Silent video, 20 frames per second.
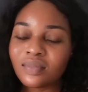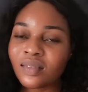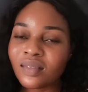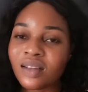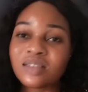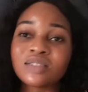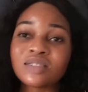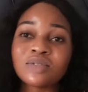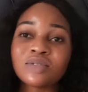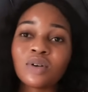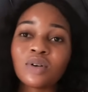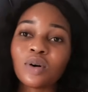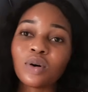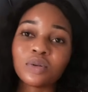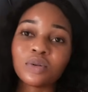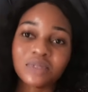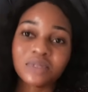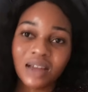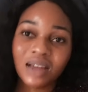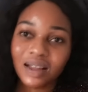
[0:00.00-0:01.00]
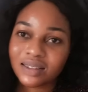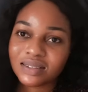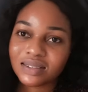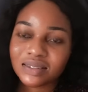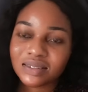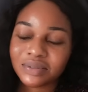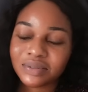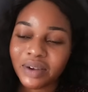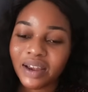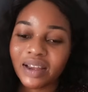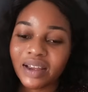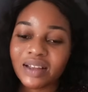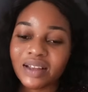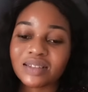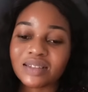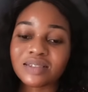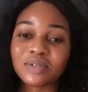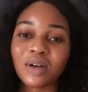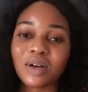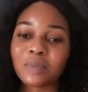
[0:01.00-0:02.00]
it is not all of that, right?
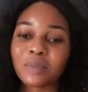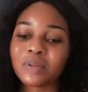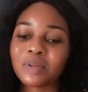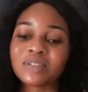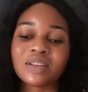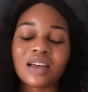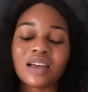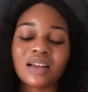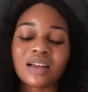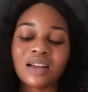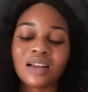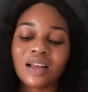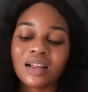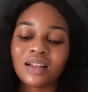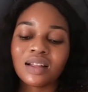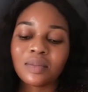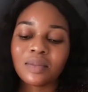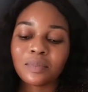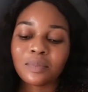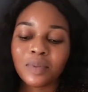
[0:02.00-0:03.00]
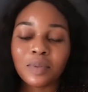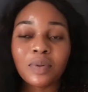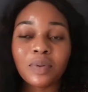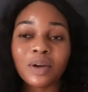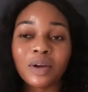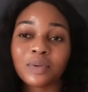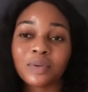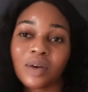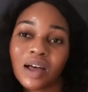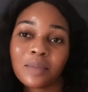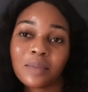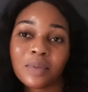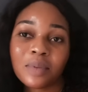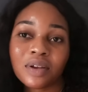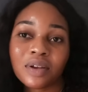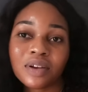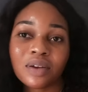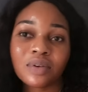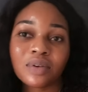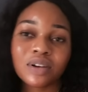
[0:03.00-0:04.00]
It is not, I'm not saying people are not
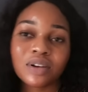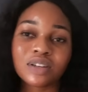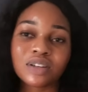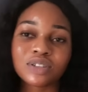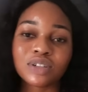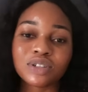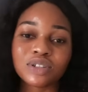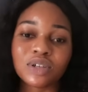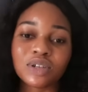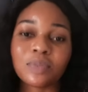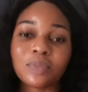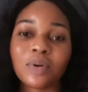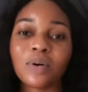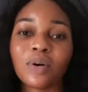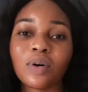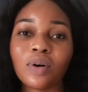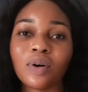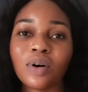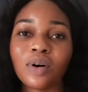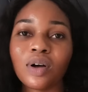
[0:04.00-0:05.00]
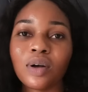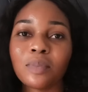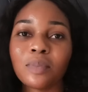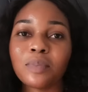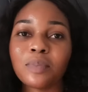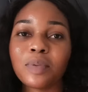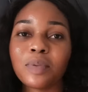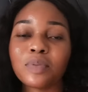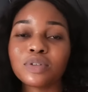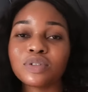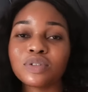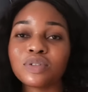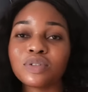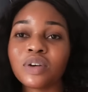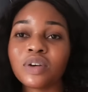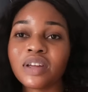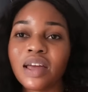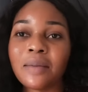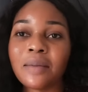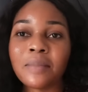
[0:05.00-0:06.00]
happy in their relationship or people should
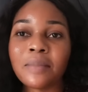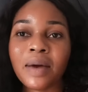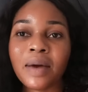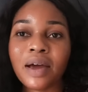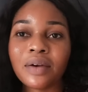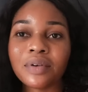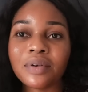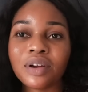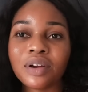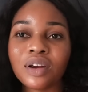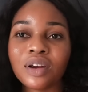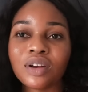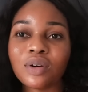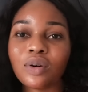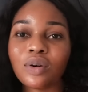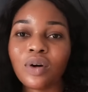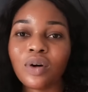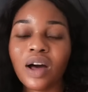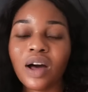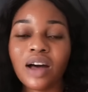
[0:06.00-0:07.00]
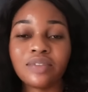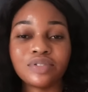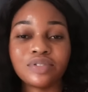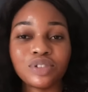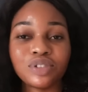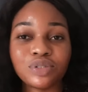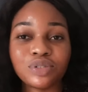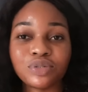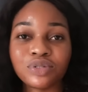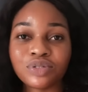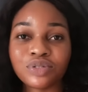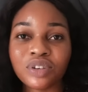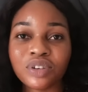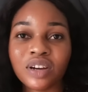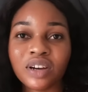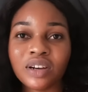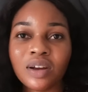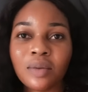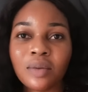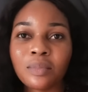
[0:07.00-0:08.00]
not get married or have
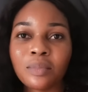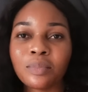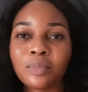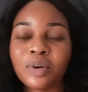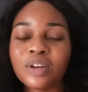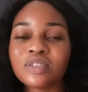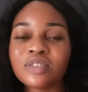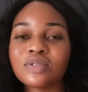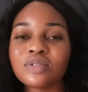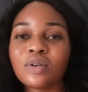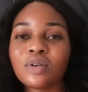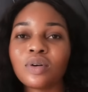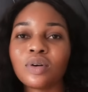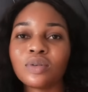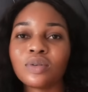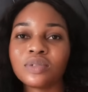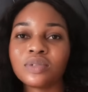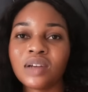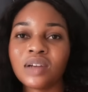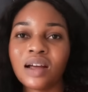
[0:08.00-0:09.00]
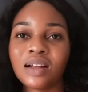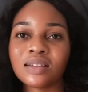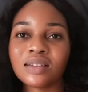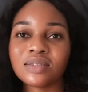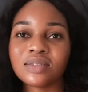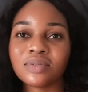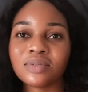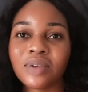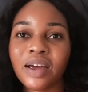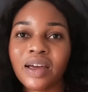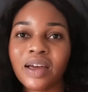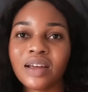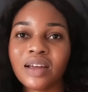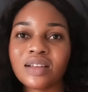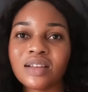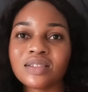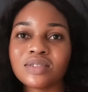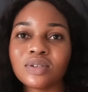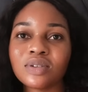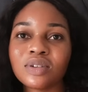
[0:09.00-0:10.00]
children, but it's not all that, right?
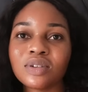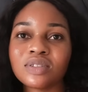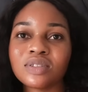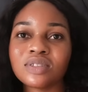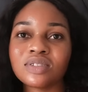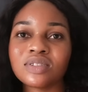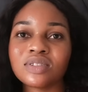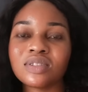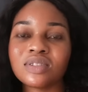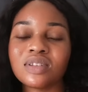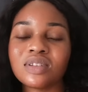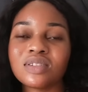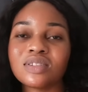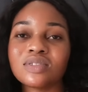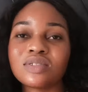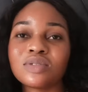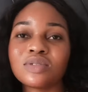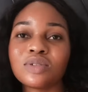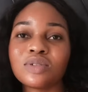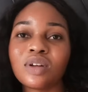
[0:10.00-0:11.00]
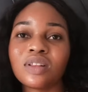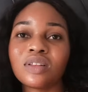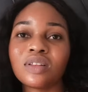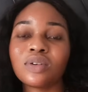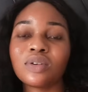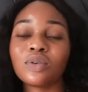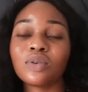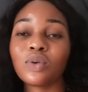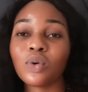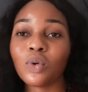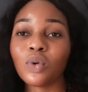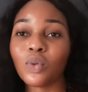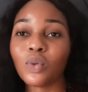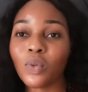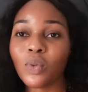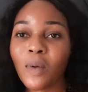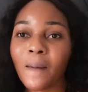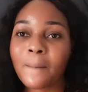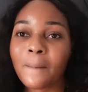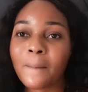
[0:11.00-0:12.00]
It is not the goal